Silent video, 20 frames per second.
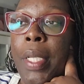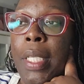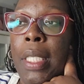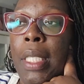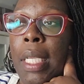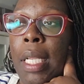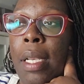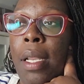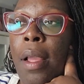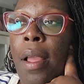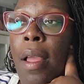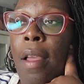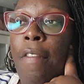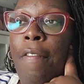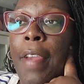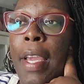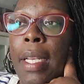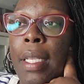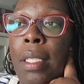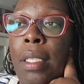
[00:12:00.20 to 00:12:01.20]
twisted
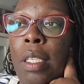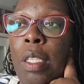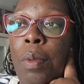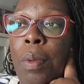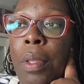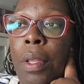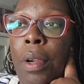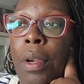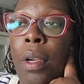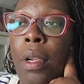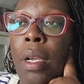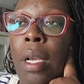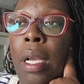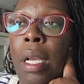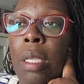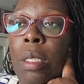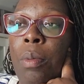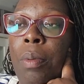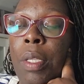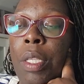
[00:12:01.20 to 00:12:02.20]
fantasies with her and
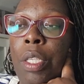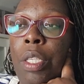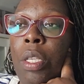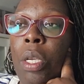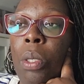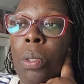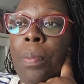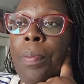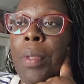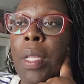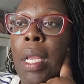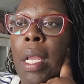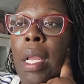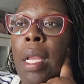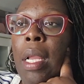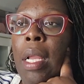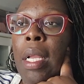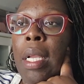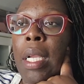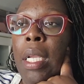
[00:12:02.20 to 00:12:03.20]
her husband. So,
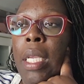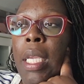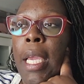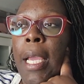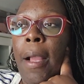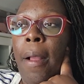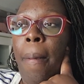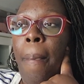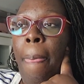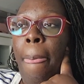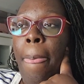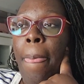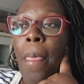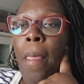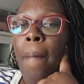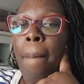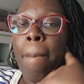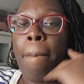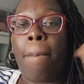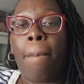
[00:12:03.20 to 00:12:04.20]
yeah.
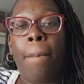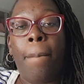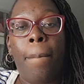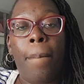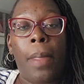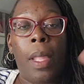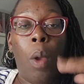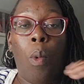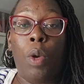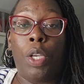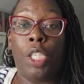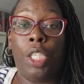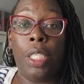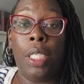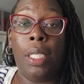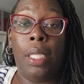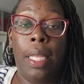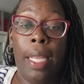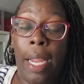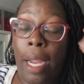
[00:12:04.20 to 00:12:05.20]
Well,
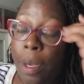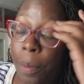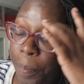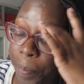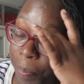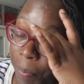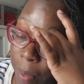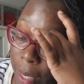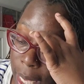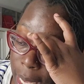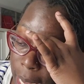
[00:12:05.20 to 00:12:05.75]
she's there.